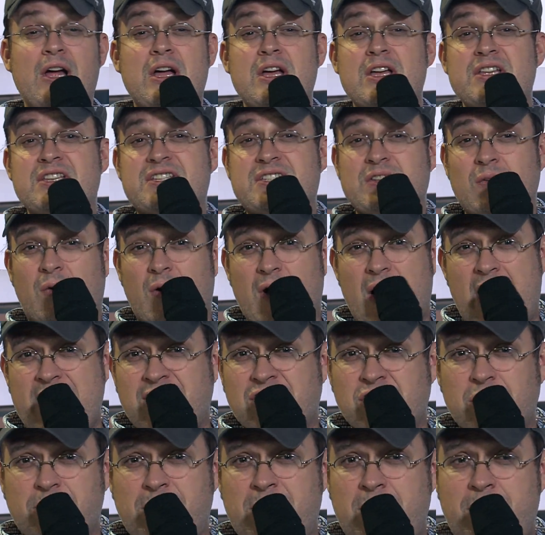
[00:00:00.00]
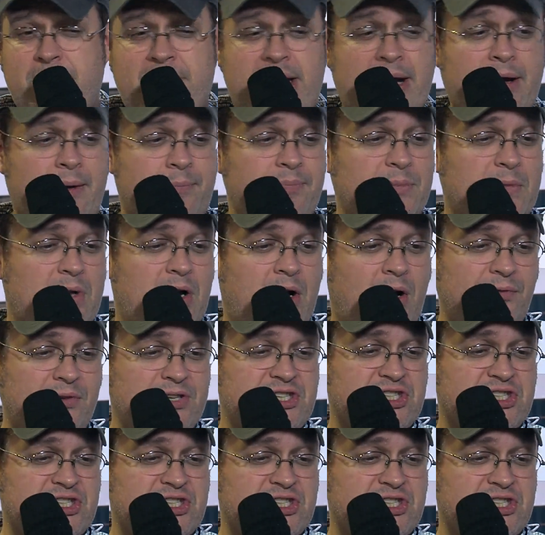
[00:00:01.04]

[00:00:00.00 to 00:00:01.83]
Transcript: So I should be back on the